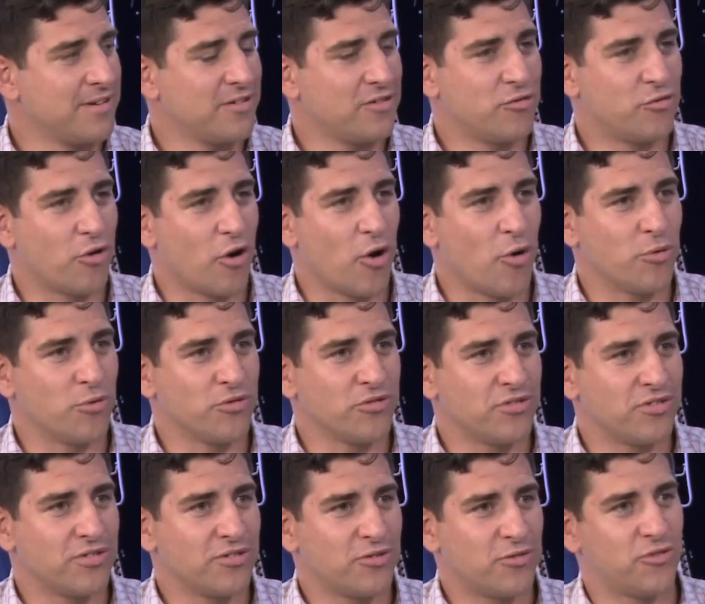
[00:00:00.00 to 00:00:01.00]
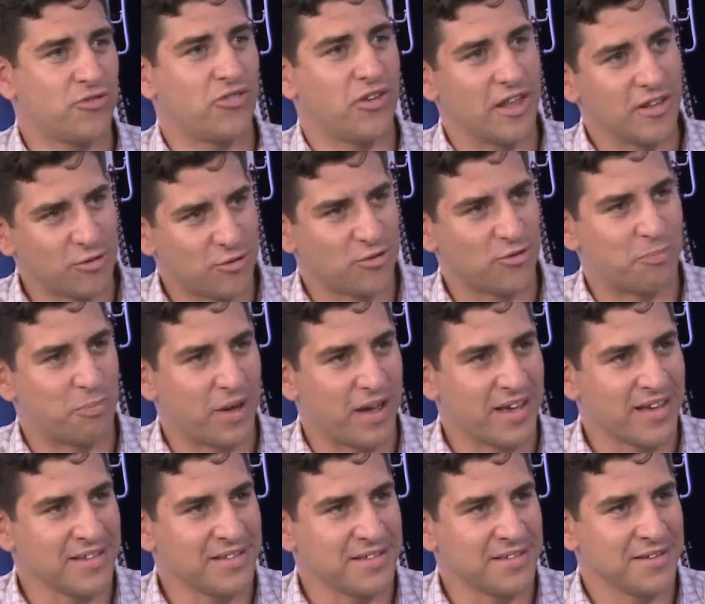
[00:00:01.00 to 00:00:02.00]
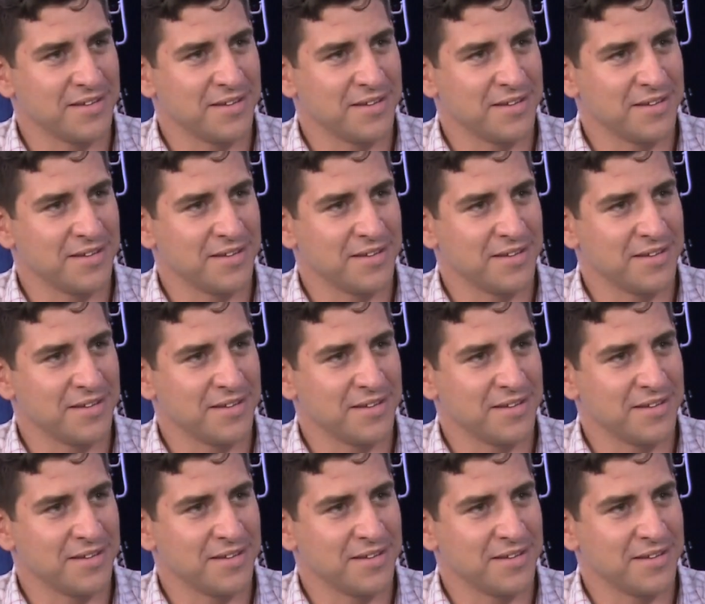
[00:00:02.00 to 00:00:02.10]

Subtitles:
drones to send to space.